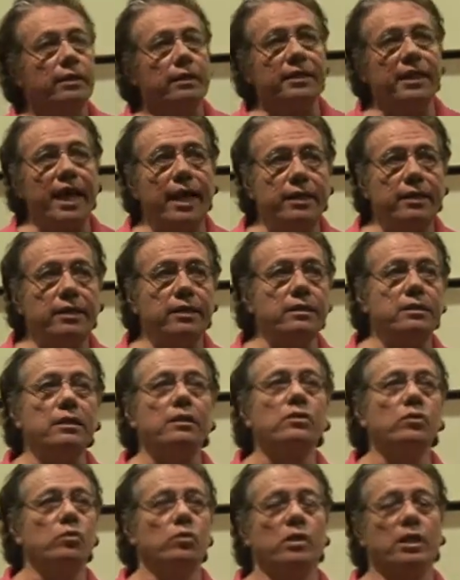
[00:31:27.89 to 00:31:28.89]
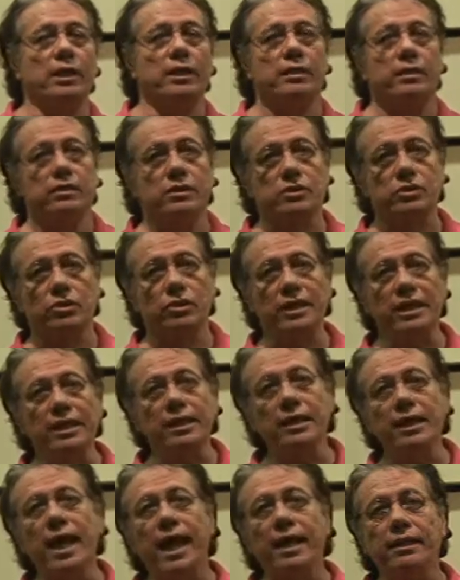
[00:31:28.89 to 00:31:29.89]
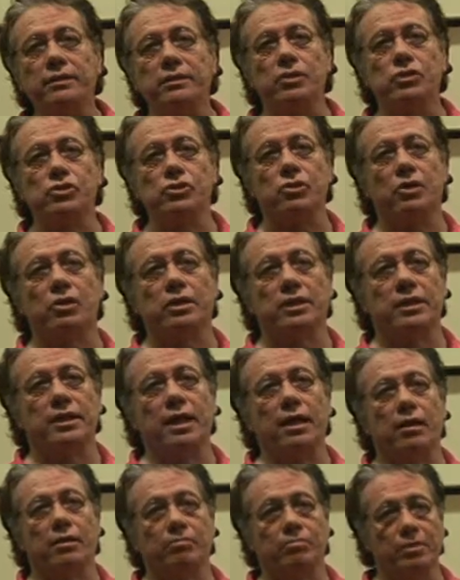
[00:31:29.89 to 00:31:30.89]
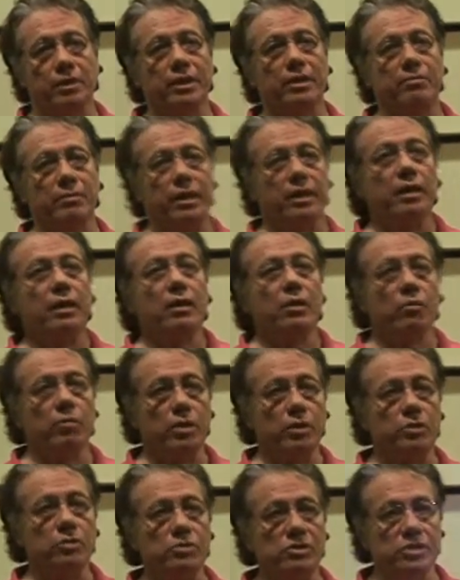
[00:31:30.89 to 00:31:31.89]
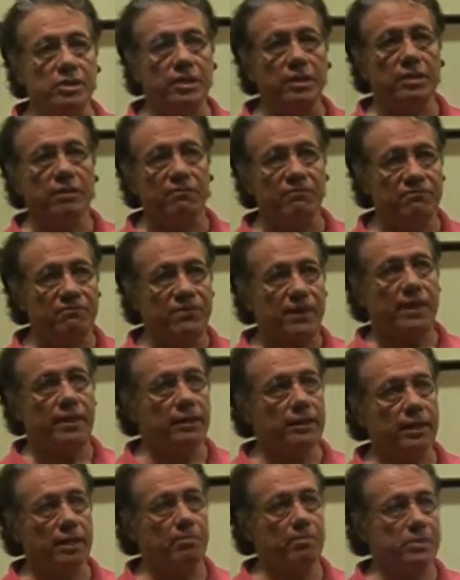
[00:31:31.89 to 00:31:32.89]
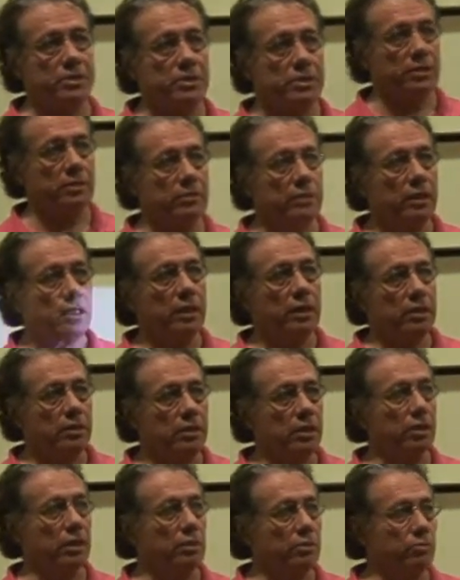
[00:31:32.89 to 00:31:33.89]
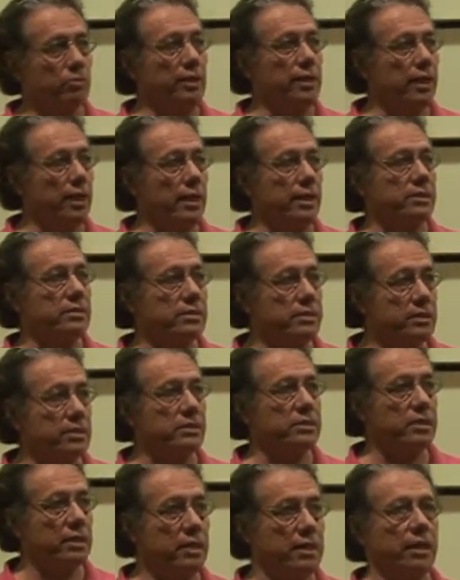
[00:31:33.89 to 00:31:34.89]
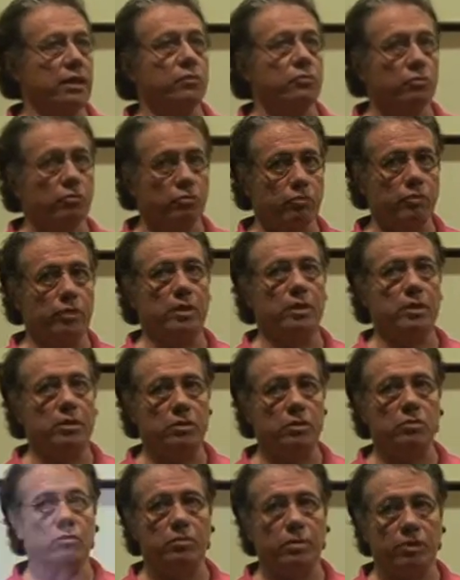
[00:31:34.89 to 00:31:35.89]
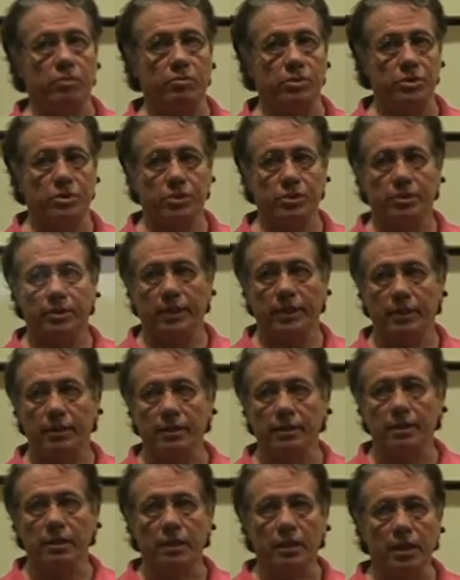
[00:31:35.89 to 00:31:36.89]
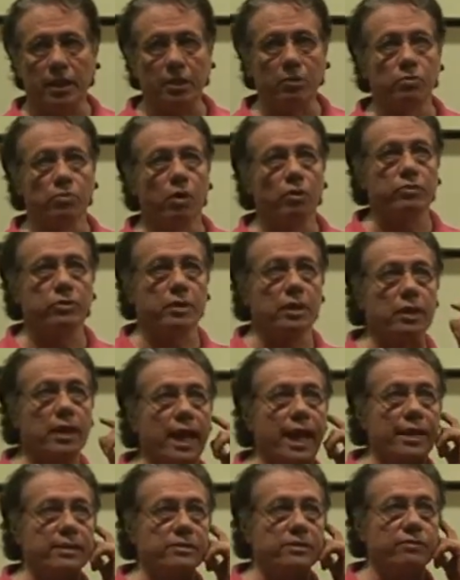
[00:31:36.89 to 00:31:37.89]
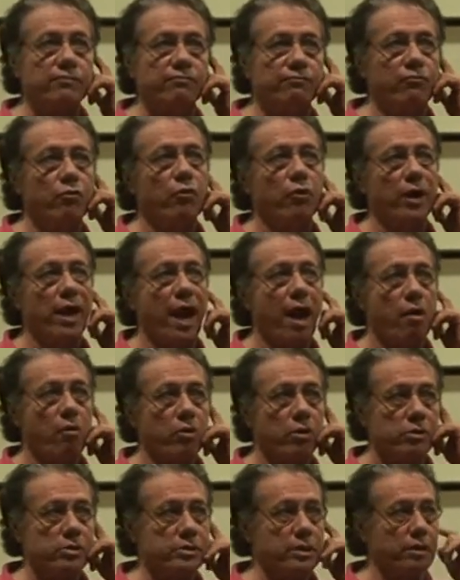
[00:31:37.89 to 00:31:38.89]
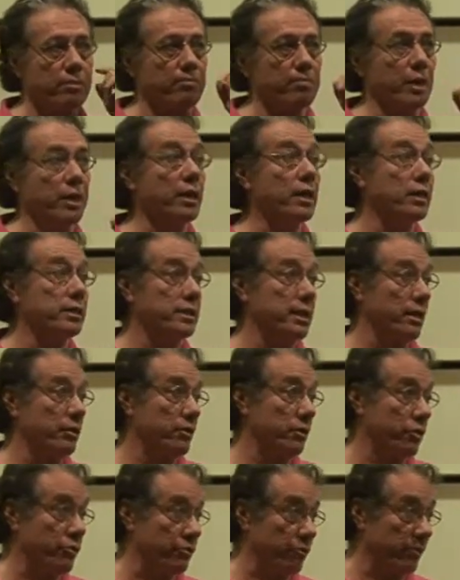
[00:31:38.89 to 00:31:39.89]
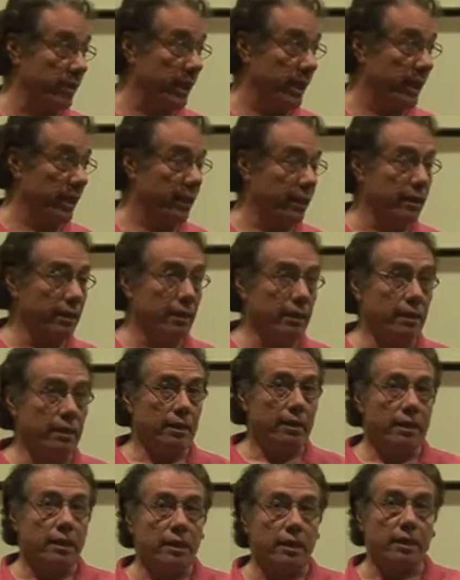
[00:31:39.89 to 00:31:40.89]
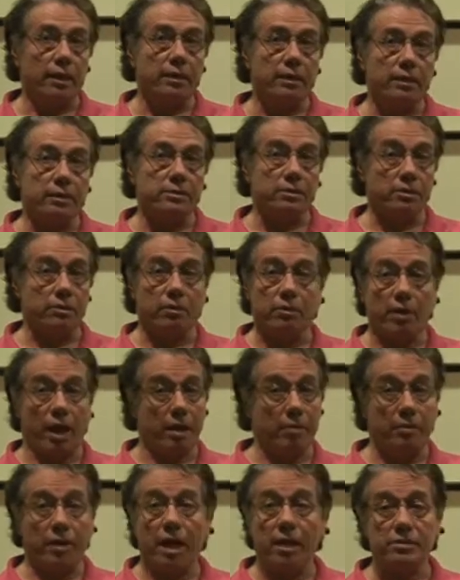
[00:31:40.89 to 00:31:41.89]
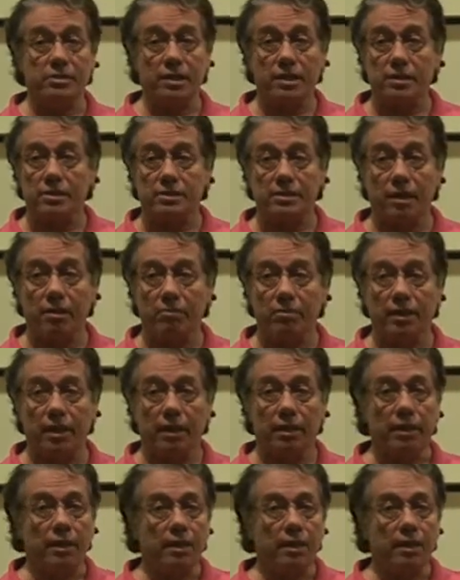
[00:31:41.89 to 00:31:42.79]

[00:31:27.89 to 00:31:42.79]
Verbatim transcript: That he didn't want. So he had this charted out. Believe me, when you see the final episode, you're going to realize this kid really knew what he was doing. He wrote the last four hours that have been cut down to three. And it's, er, I'd say the same thing.